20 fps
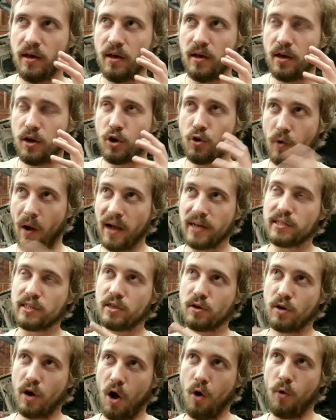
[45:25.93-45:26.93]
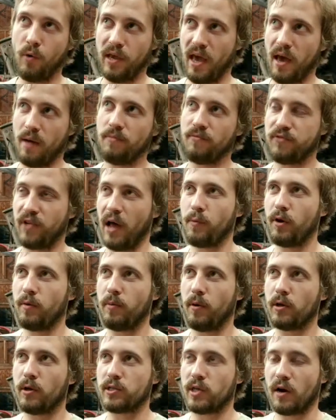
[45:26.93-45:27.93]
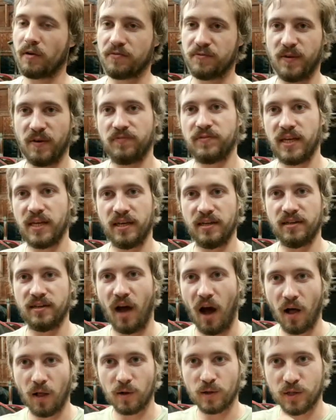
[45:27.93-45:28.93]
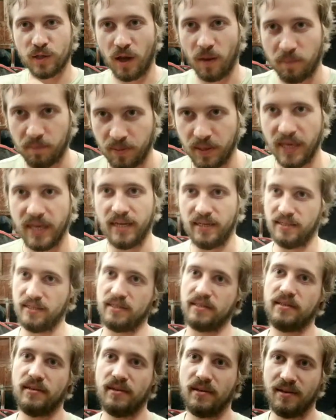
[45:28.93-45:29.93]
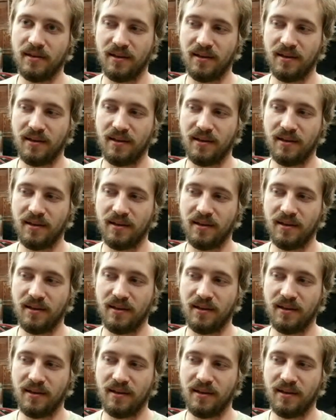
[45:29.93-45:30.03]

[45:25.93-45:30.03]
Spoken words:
Chrysler OEM flywheel bolts are $15 a piece.